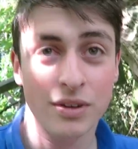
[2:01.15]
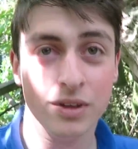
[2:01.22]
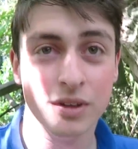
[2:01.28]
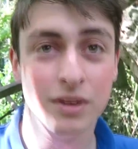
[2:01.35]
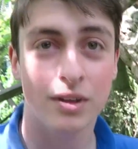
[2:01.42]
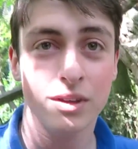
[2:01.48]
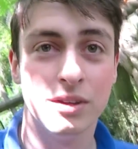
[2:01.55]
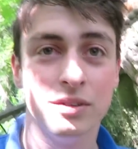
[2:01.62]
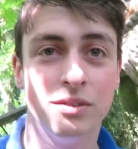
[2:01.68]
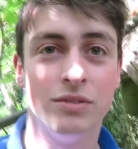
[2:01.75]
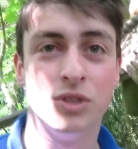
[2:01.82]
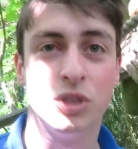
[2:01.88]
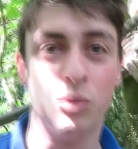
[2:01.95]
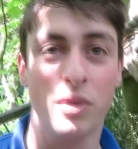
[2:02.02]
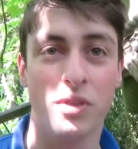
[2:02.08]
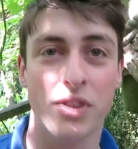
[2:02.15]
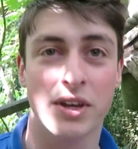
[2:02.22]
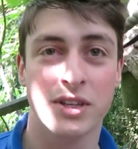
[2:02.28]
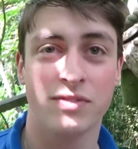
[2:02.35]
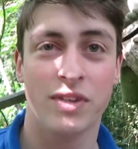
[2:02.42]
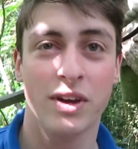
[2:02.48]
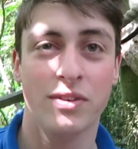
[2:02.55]
Being able to work with people who
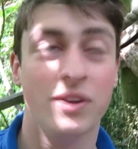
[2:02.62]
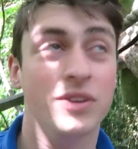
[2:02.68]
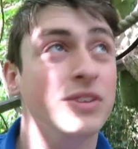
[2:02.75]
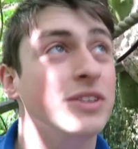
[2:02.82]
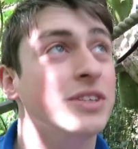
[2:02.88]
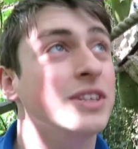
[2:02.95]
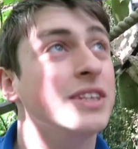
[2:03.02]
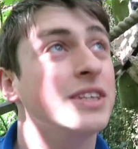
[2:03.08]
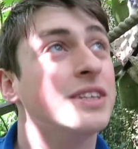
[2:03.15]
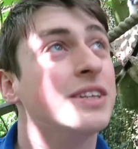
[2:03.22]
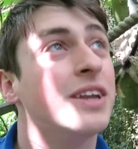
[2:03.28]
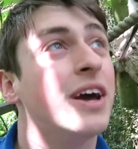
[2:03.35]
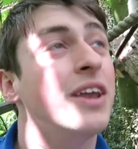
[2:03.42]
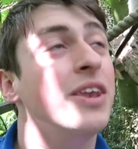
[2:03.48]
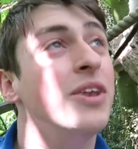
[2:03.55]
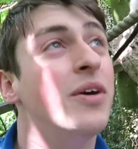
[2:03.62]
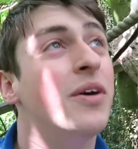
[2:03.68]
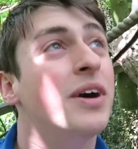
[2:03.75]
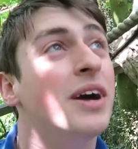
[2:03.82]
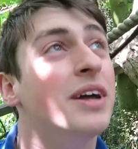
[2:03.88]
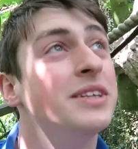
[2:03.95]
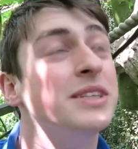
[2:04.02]
are passionate about
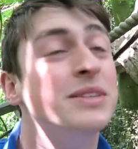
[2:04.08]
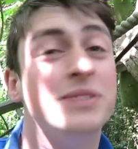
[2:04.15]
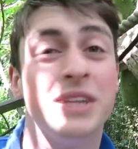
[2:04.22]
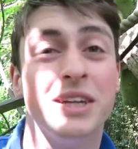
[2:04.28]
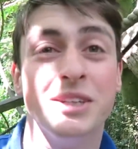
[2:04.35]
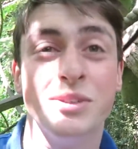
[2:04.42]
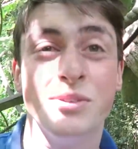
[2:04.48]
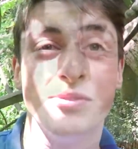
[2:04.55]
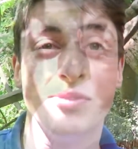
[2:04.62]
the idea of